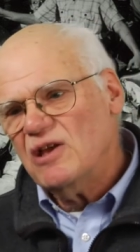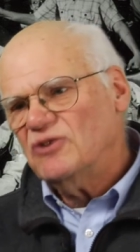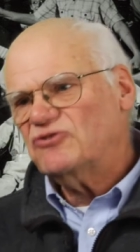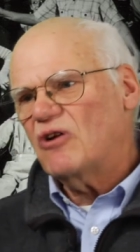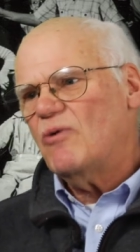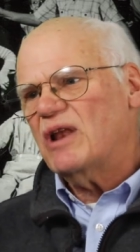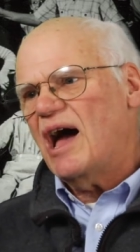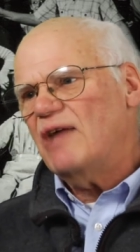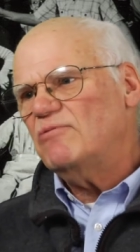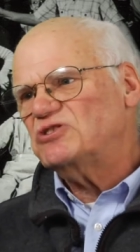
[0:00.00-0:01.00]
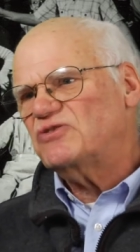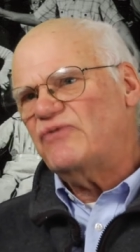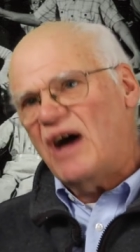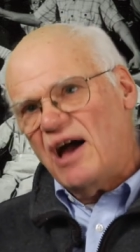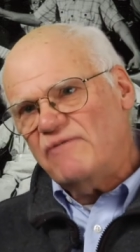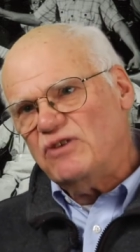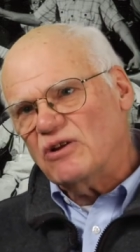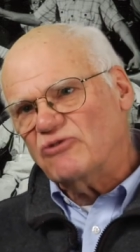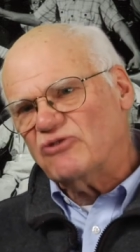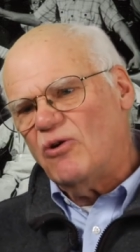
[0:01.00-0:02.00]
So when I was five
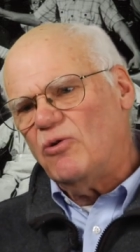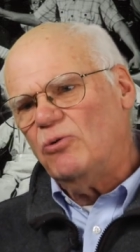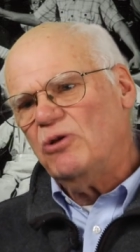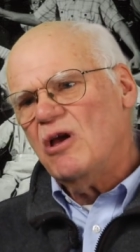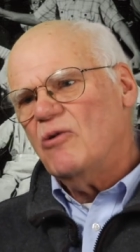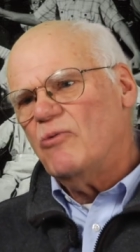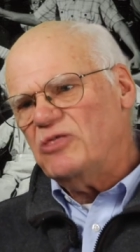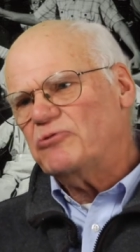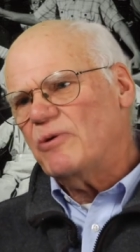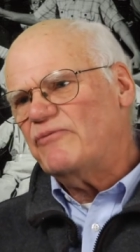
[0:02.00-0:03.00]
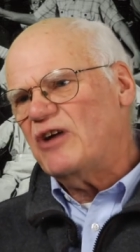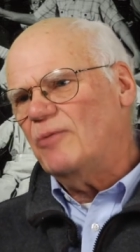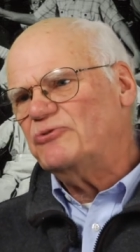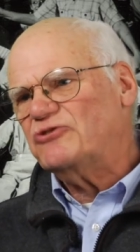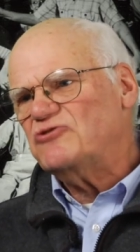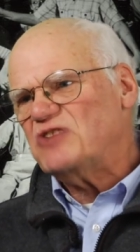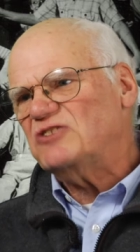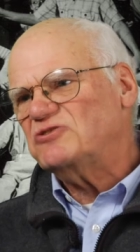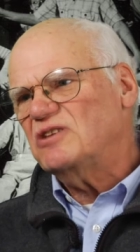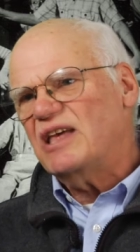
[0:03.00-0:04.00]
years old, Winthrop Phelps
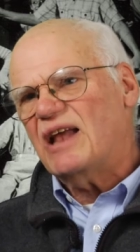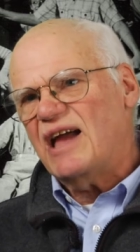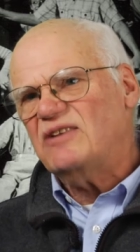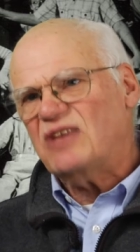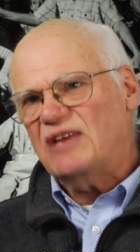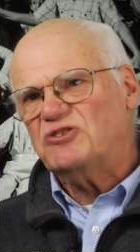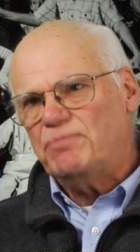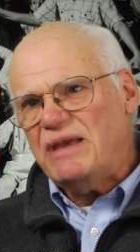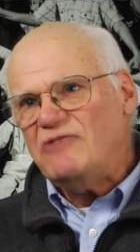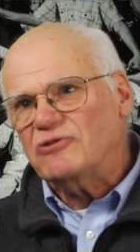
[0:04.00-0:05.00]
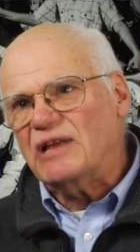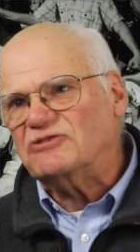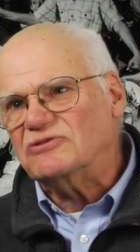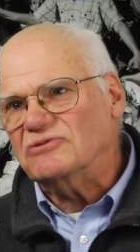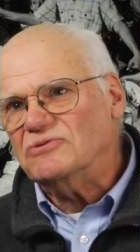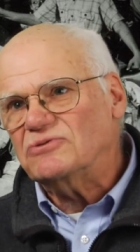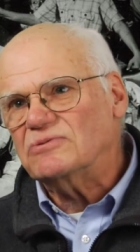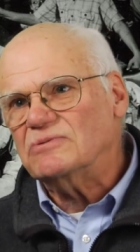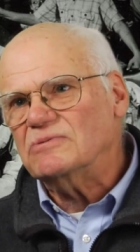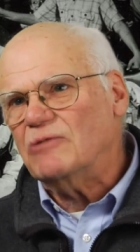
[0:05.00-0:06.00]
suggested that I take speech lessons
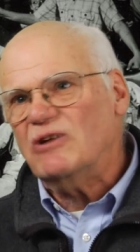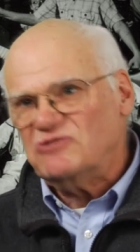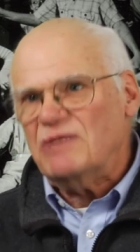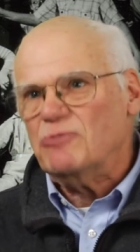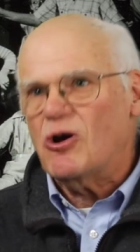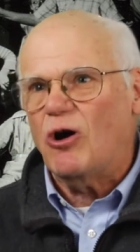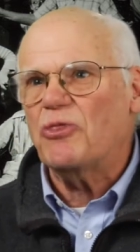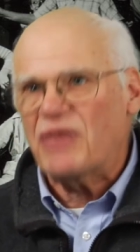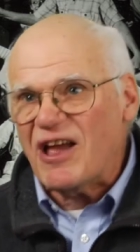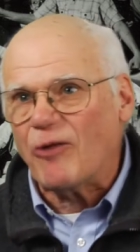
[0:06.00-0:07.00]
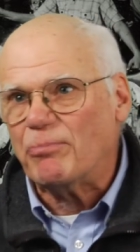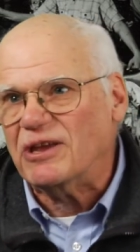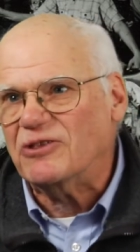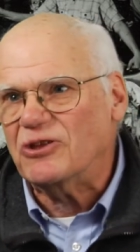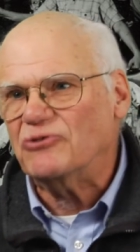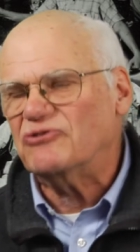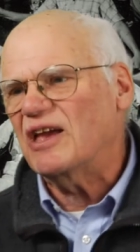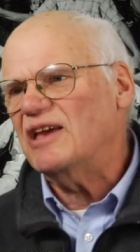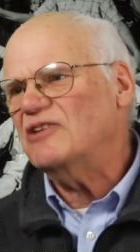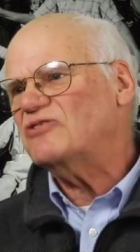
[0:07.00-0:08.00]
wasn't even called therapy in those
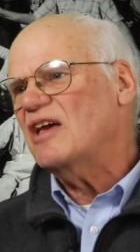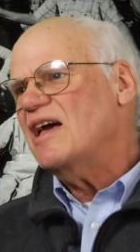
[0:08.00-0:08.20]
days.